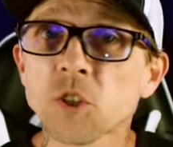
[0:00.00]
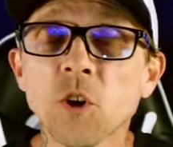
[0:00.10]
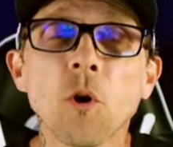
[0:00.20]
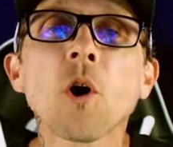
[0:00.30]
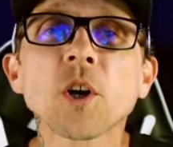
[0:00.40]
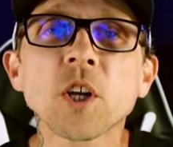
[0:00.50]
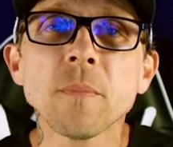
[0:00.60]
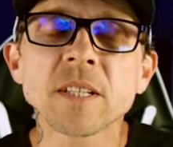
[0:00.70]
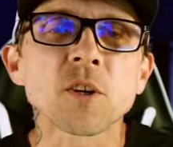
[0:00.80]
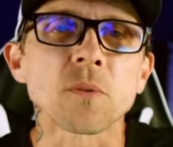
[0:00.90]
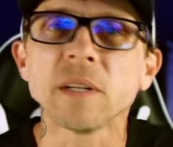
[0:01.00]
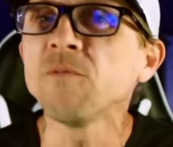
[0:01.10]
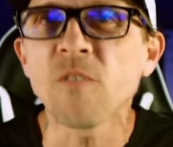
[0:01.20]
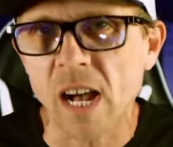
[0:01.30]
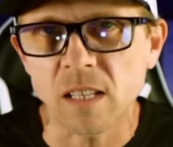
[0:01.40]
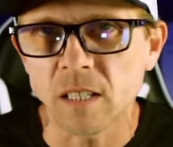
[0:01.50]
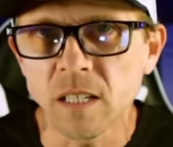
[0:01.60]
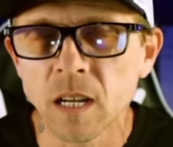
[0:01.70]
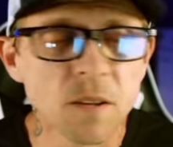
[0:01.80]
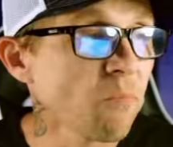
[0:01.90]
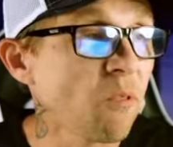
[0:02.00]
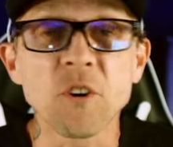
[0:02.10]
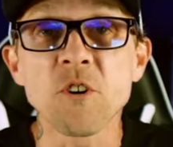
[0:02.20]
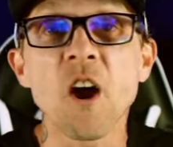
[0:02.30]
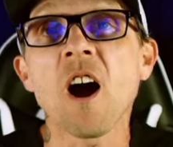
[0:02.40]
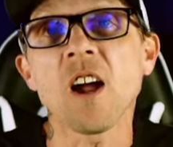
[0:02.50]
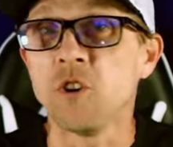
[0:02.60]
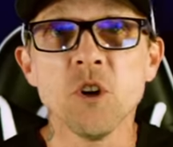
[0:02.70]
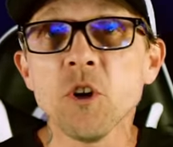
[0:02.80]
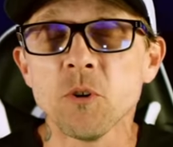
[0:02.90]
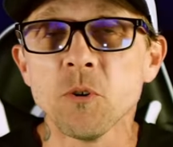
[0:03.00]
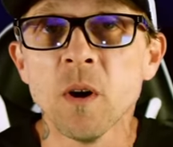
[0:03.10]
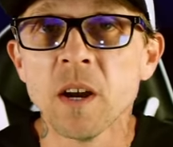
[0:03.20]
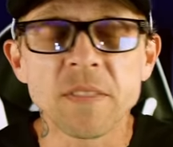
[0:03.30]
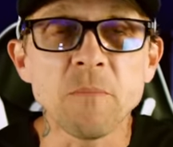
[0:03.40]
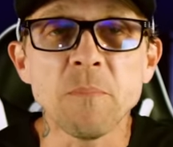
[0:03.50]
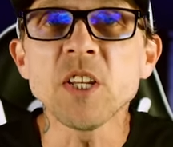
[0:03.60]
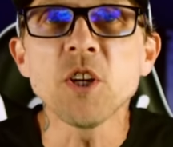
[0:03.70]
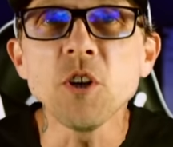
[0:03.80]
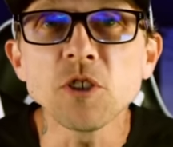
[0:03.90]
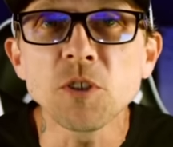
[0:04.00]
your arguments are invalid, they're not new, they've been used